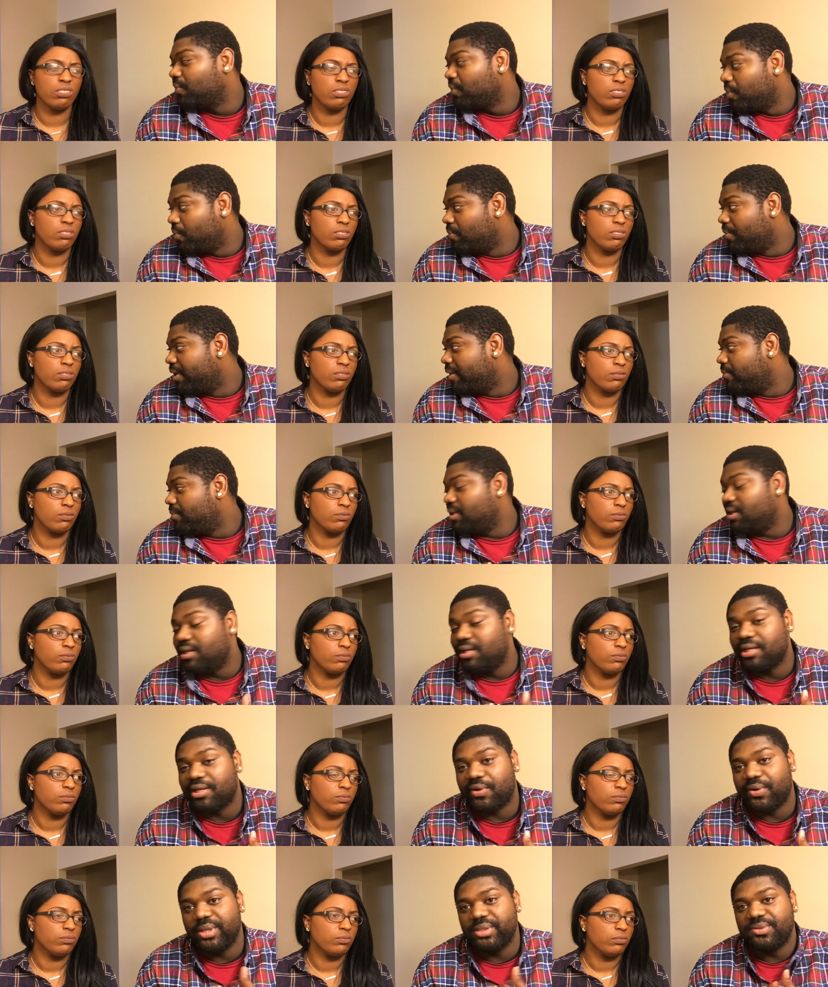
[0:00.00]
Speaker 1: when you met me,
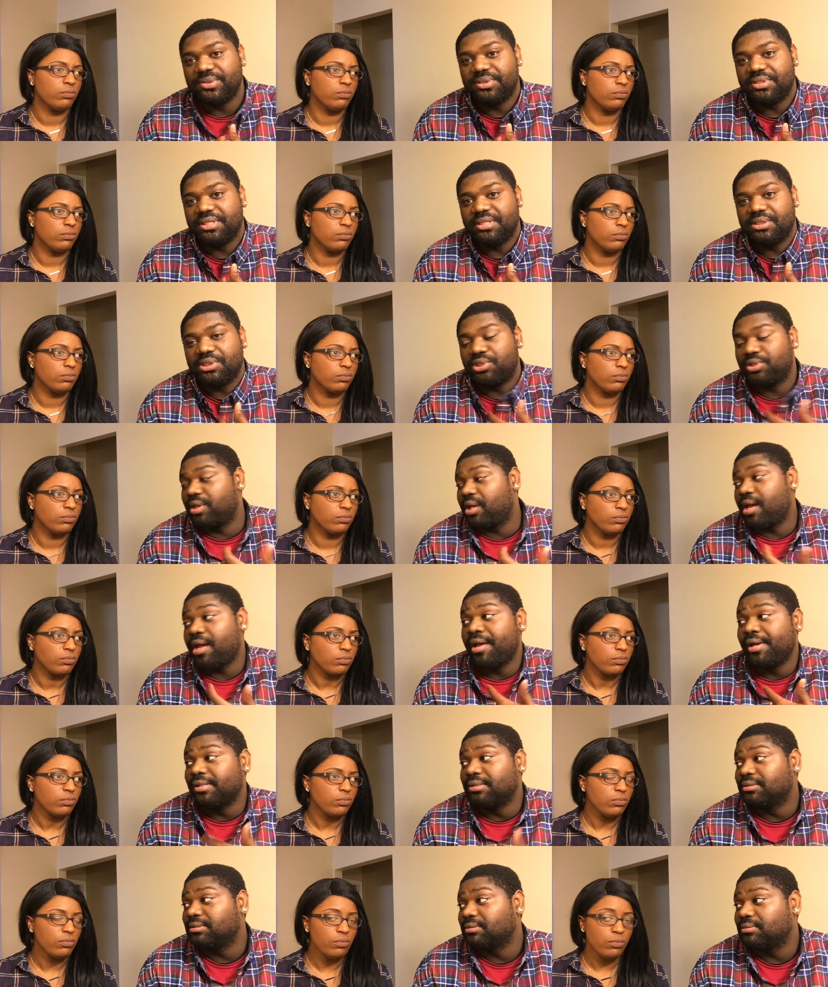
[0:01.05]
Chris was in junior high.
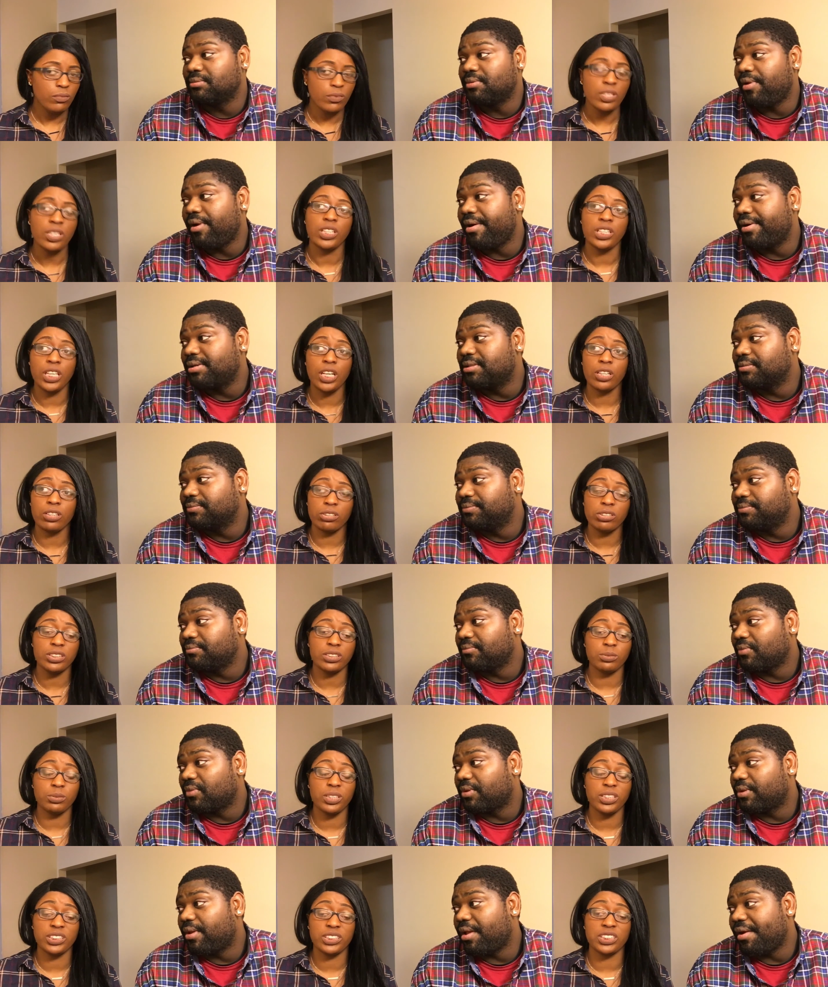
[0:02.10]
Speaker 2: Yeah,
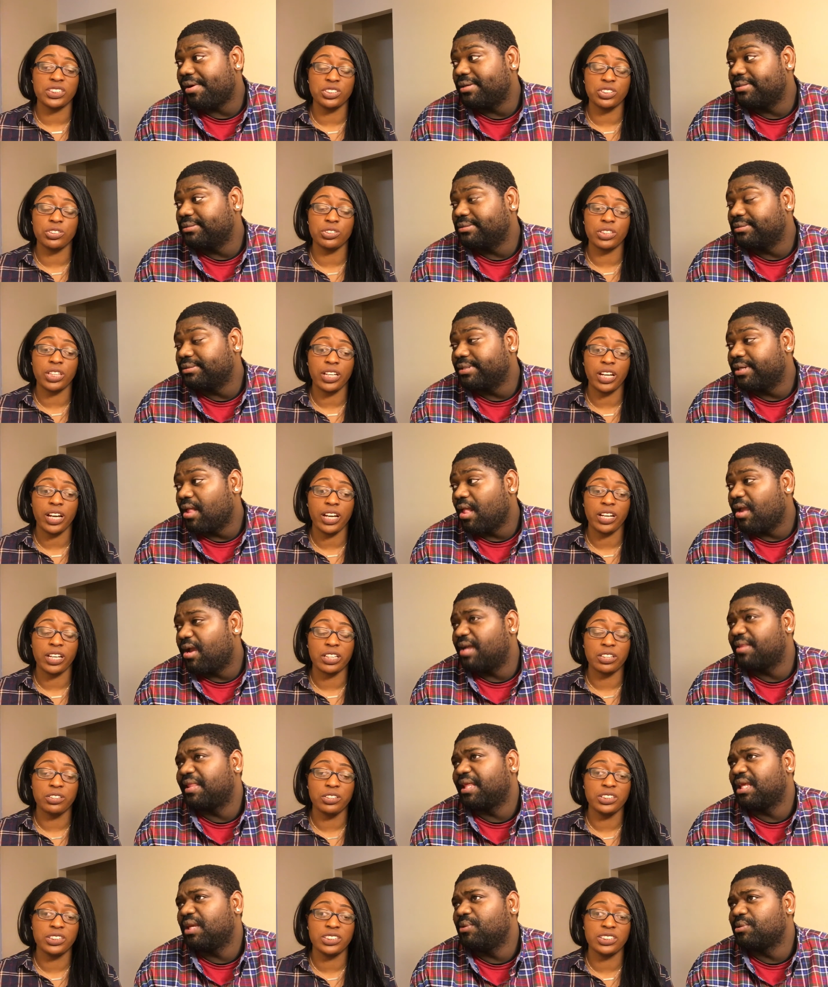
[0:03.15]
Chris was in junior high,
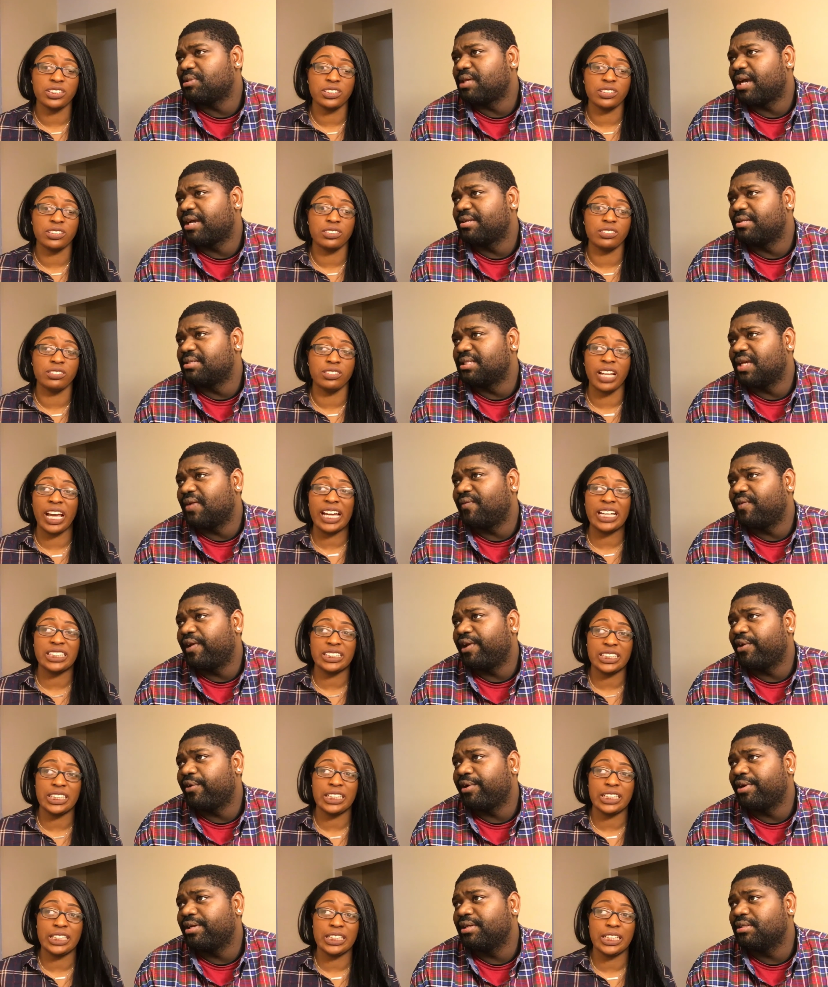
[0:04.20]
and Chris is like in the
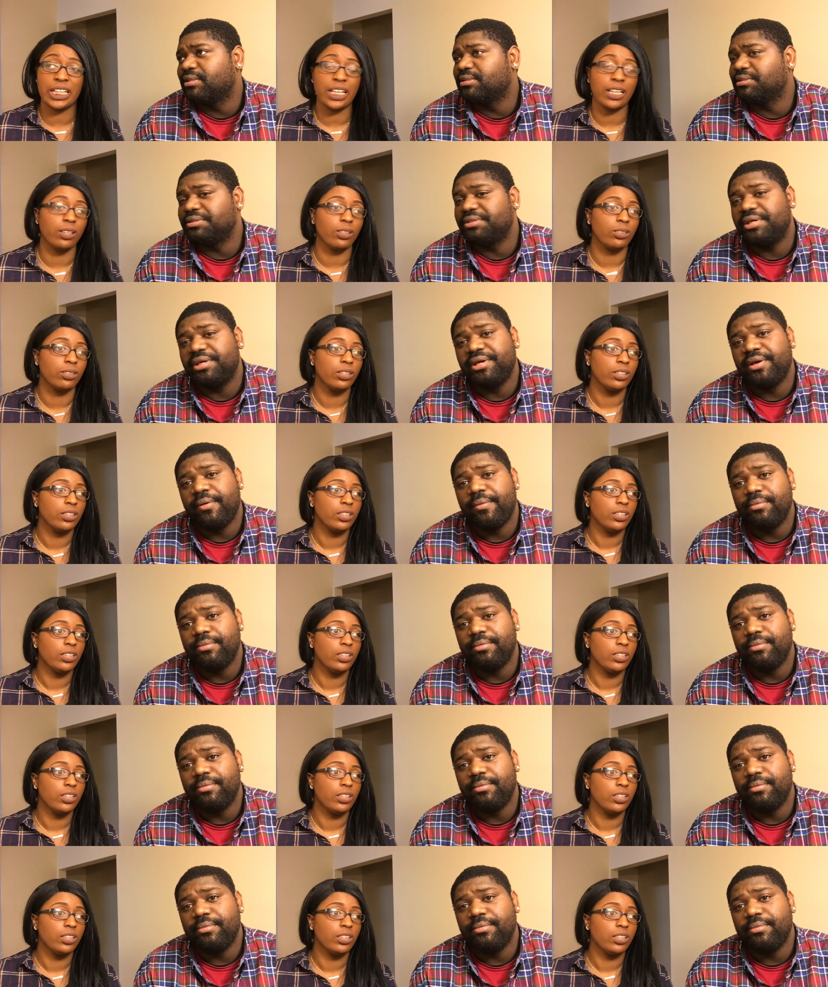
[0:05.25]
19 now. Yeah.